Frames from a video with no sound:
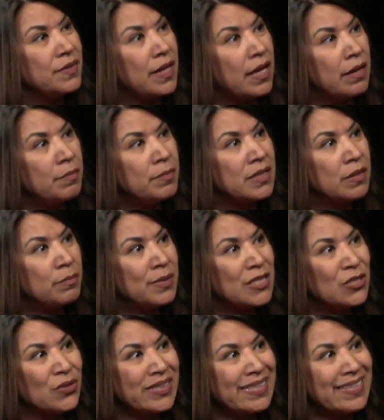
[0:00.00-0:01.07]
Yeah,
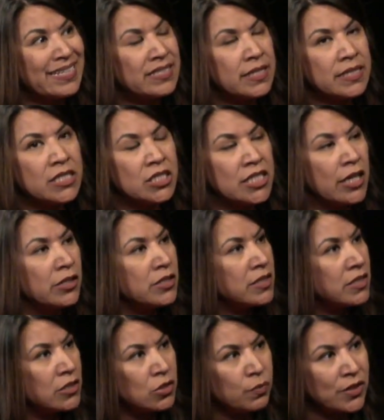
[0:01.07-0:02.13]
but certainly that's a challenging
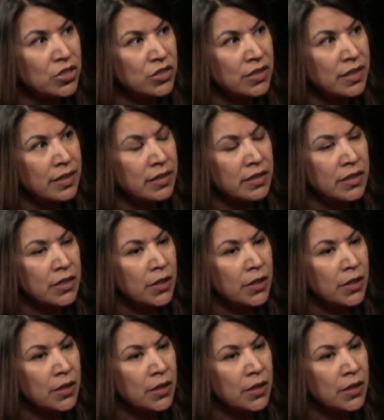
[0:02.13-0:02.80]
situation, and